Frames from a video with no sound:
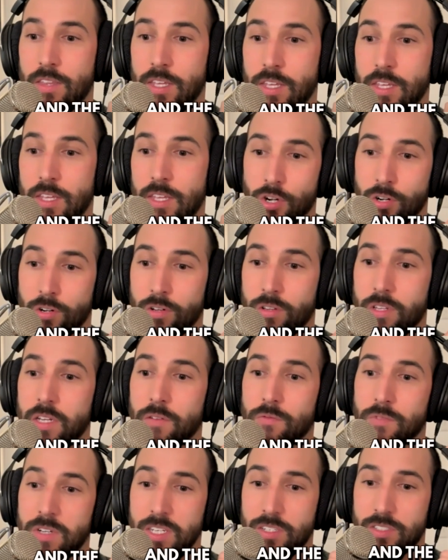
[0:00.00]
the
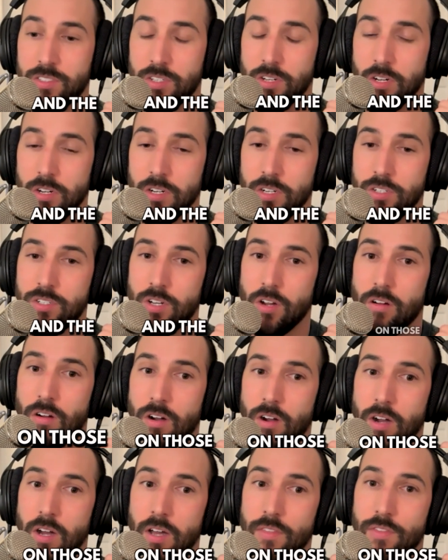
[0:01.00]
early research
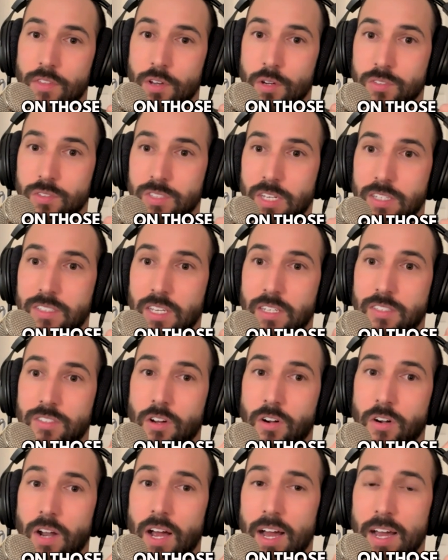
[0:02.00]
on those
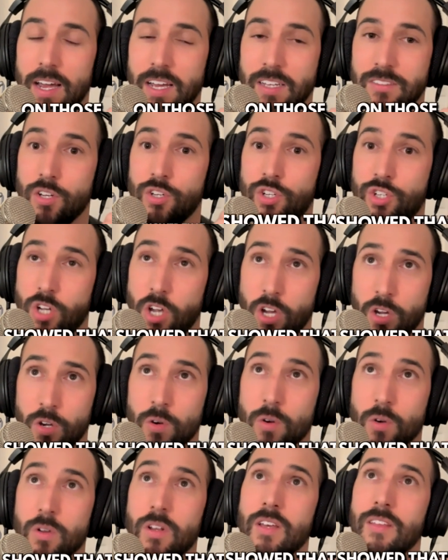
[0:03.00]
SSRIs
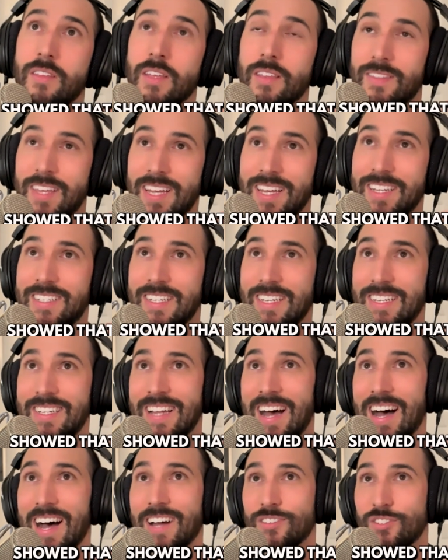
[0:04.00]
showed that they
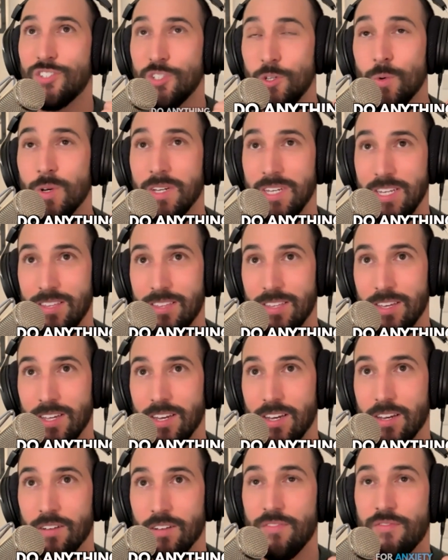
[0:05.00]
did not do
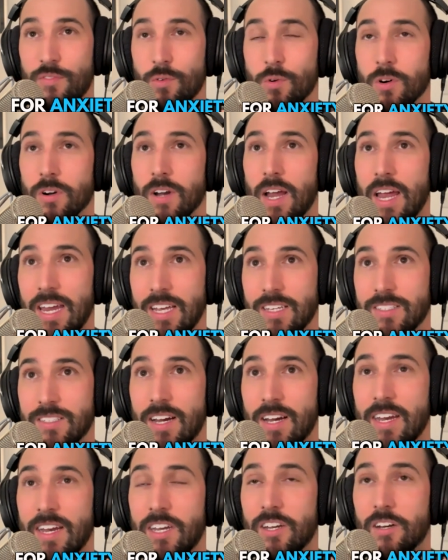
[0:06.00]
anything for
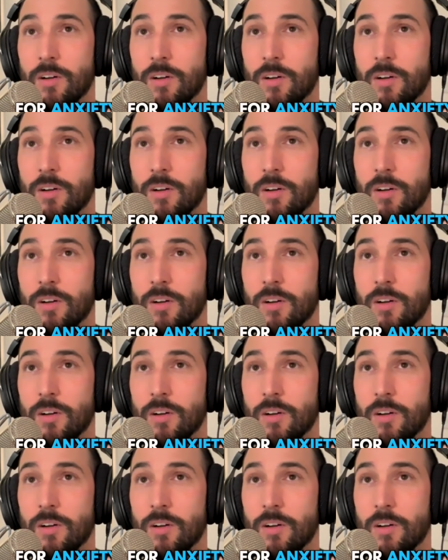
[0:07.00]
anxiety or